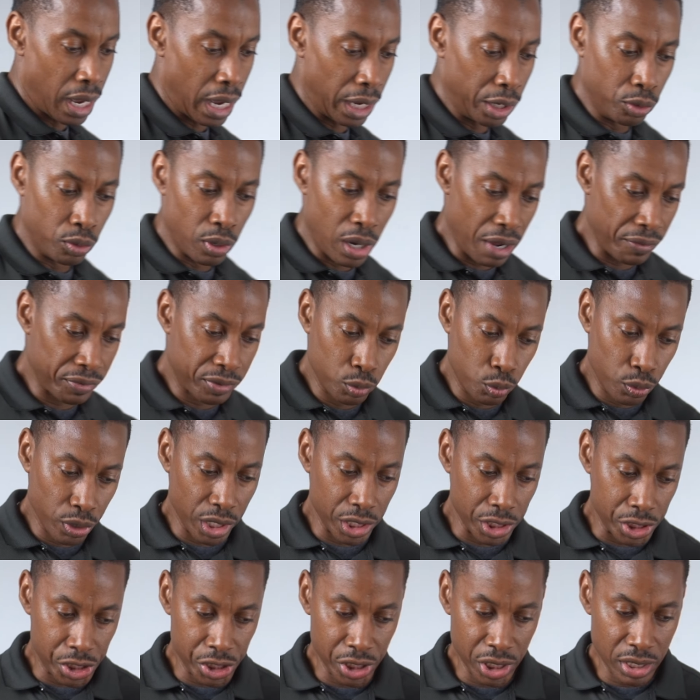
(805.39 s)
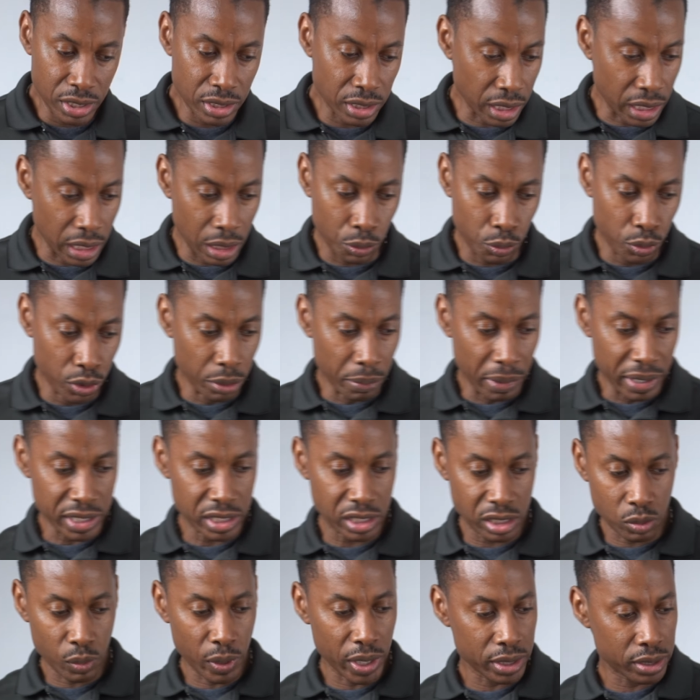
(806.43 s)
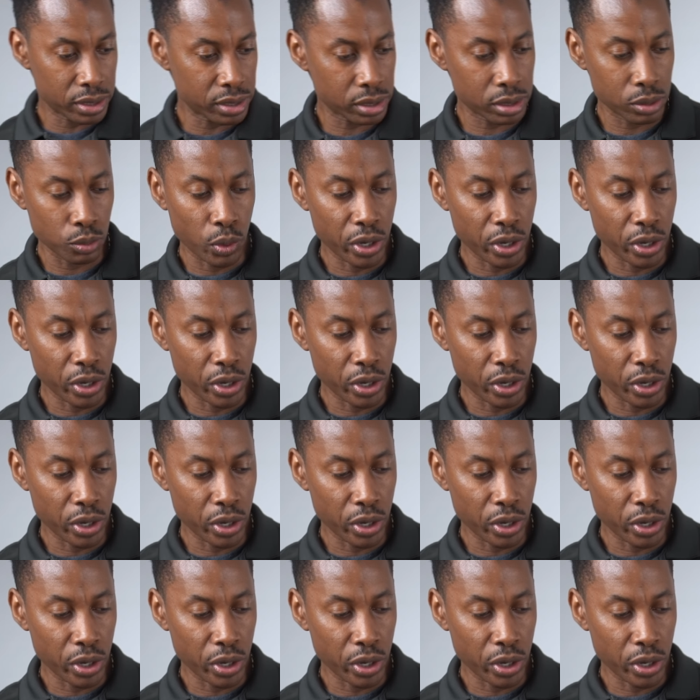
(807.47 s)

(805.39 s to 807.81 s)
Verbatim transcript: I don't have to wear jeans, I can wear my sweats,